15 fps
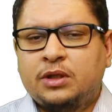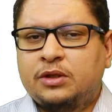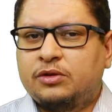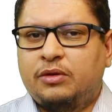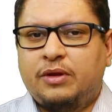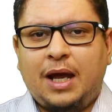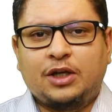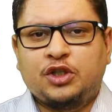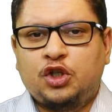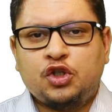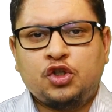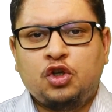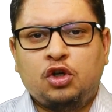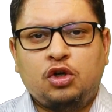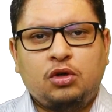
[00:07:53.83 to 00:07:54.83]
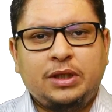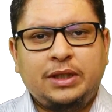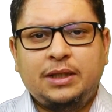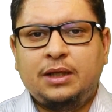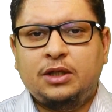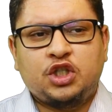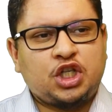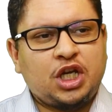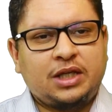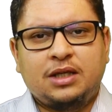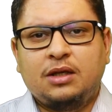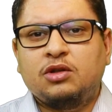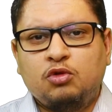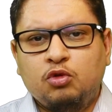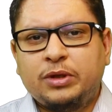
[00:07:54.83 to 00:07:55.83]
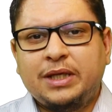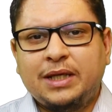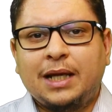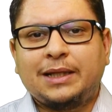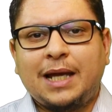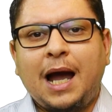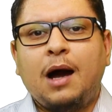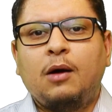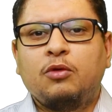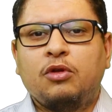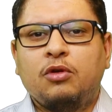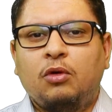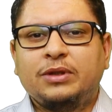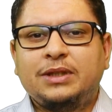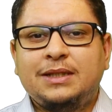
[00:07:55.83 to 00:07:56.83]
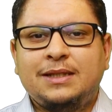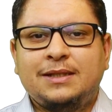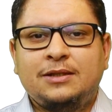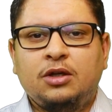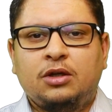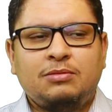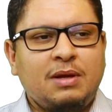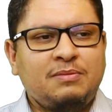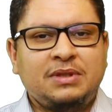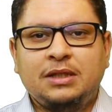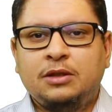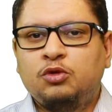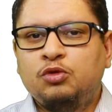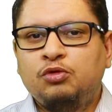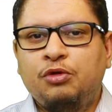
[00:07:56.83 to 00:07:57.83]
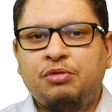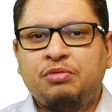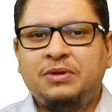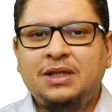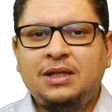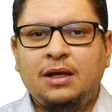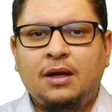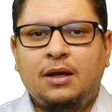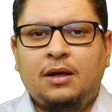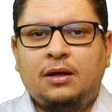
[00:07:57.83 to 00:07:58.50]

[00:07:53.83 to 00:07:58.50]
So they are just going, looking at how the audit is done, maybe 2-3